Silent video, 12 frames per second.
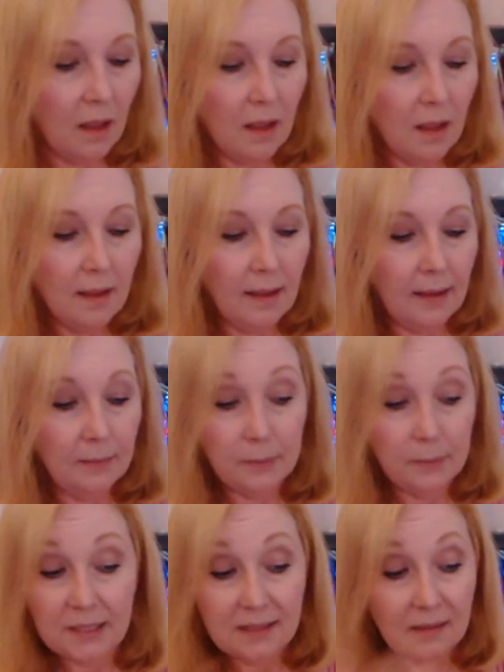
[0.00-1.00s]
And
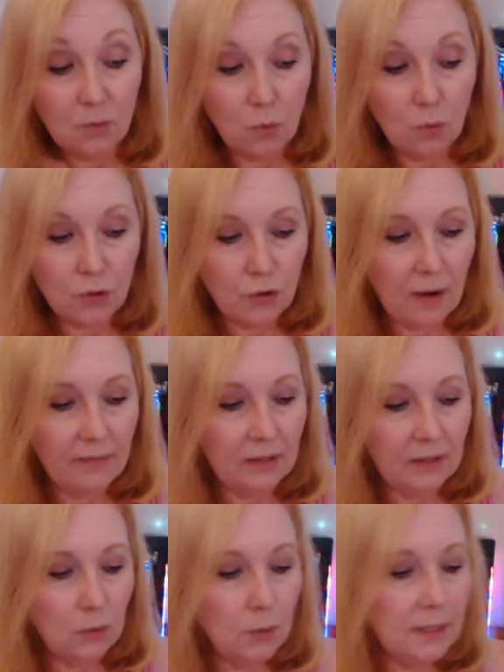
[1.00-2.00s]
please ignore traffic
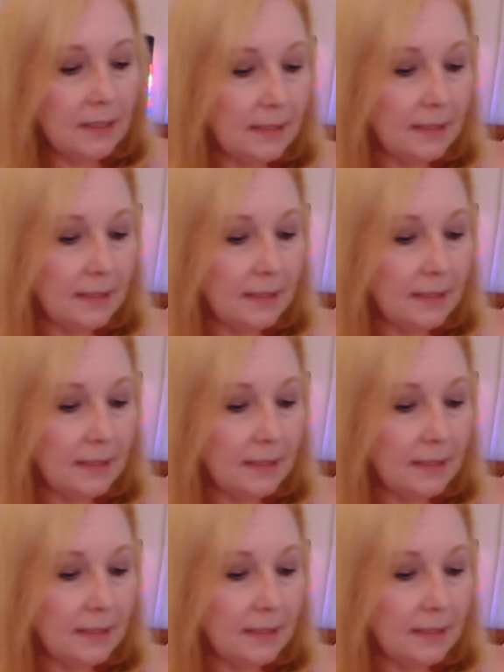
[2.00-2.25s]
noise.